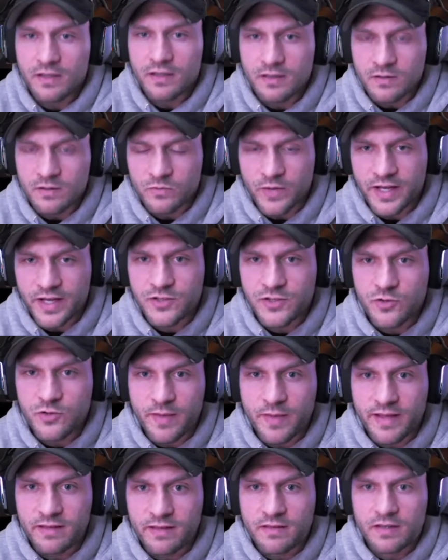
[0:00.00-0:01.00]
a rank 2
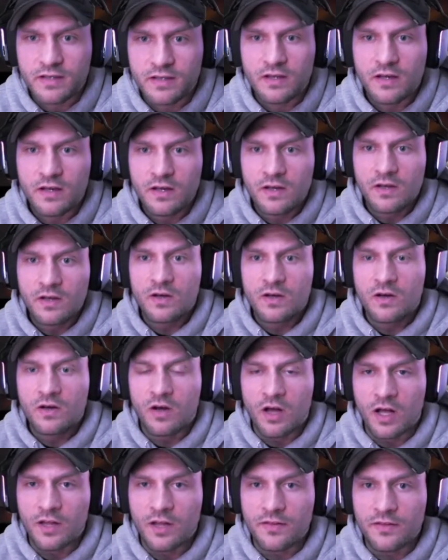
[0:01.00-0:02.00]
Man-Thing,
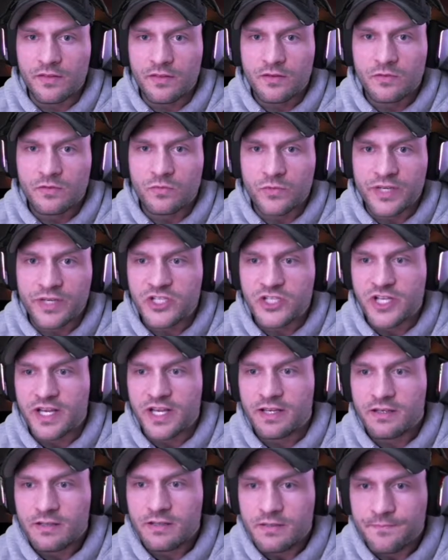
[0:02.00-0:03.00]
on
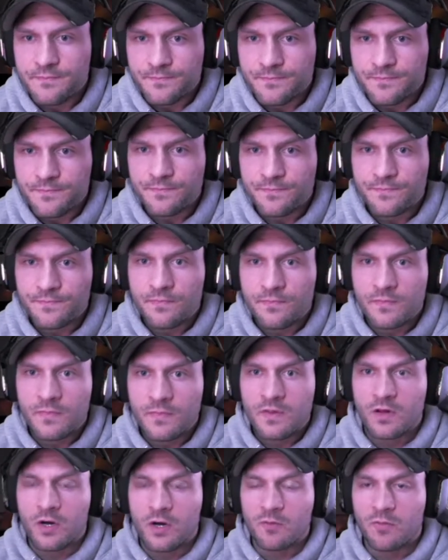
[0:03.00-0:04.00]
regen
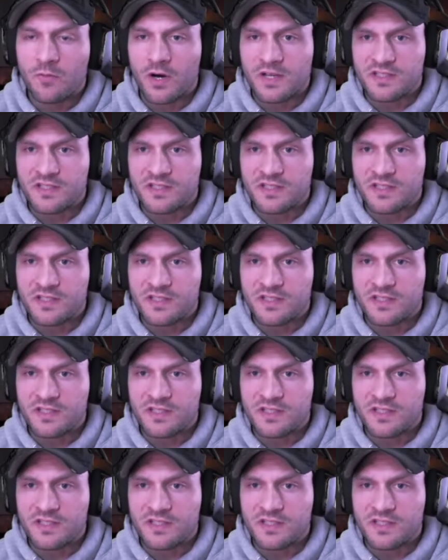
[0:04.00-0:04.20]
on Boss